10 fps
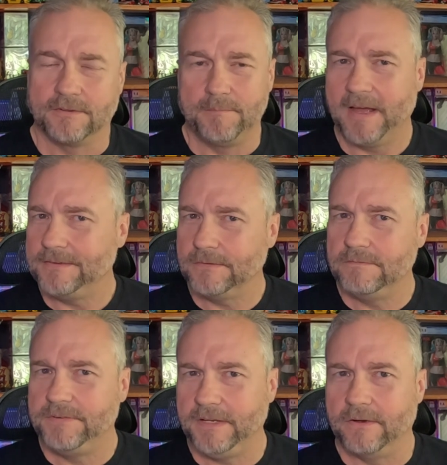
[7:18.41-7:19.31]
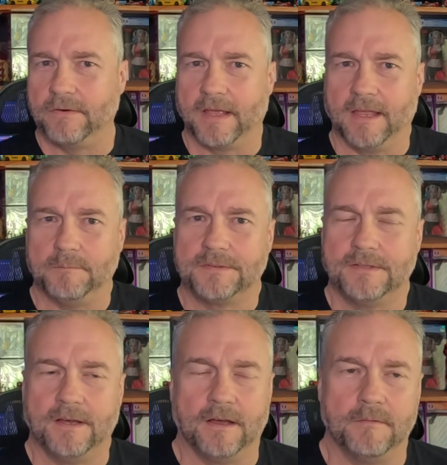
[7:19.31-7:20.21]
So I'm not doing video games.
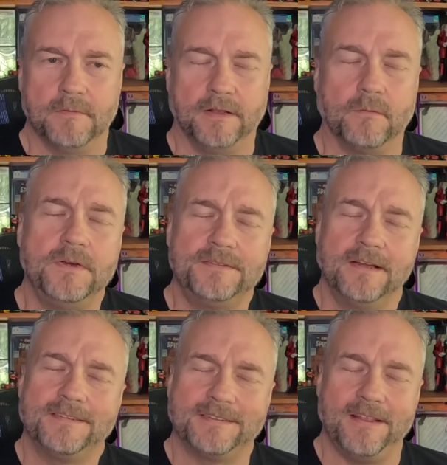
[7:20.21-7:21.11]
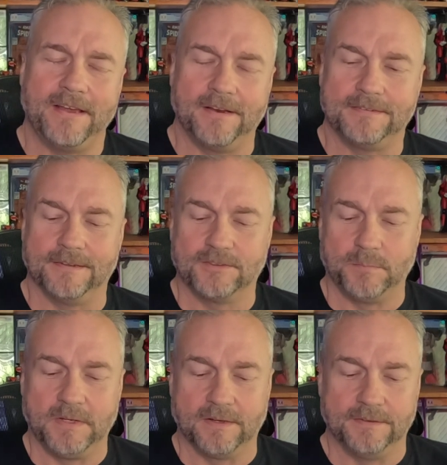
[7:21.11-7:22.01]
And the reason I say that is this,
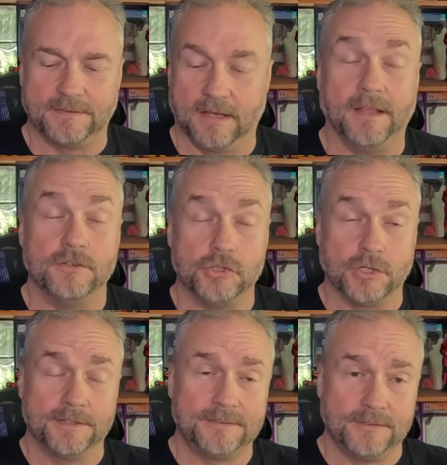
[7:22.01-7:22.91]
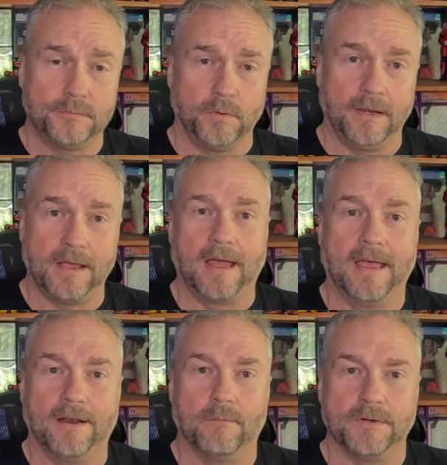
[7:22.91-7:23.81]
because just this week I
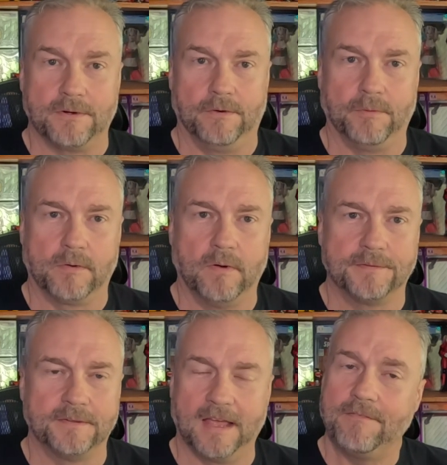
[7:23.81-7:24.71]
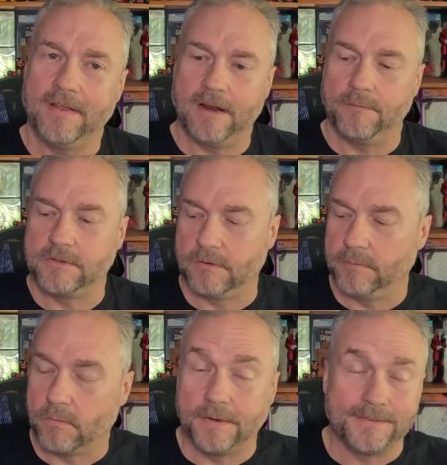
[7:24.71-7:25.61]
had a return request. I haven't had a return
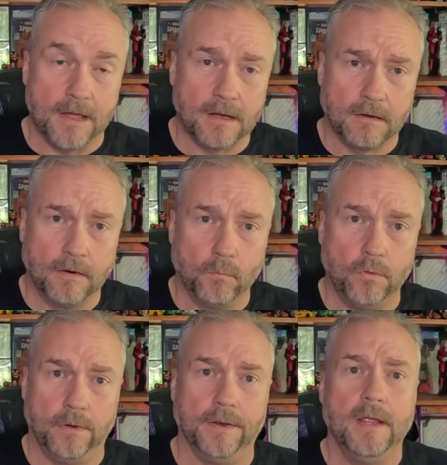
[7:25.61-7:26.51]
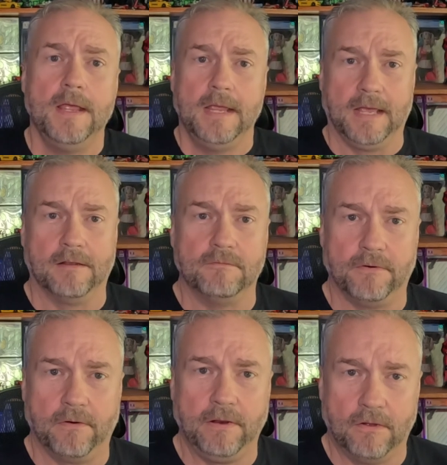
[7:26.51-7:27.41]
request, knock on wood, in a
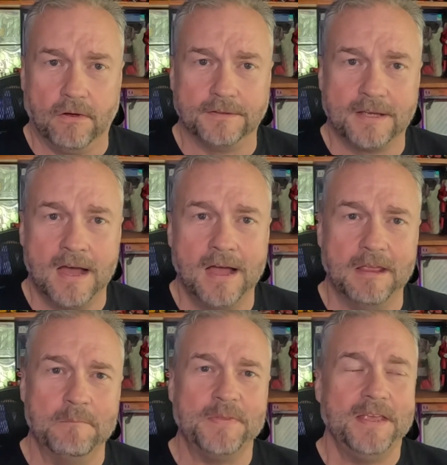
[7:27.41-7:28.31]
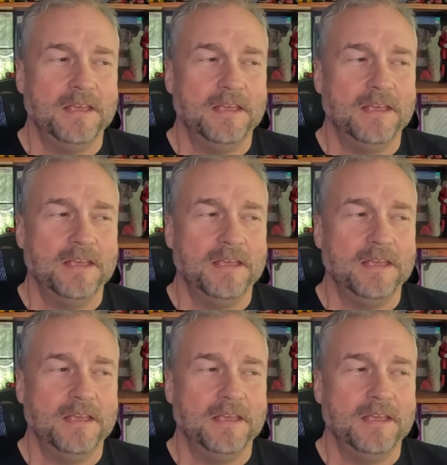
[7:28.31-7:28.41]
very long time.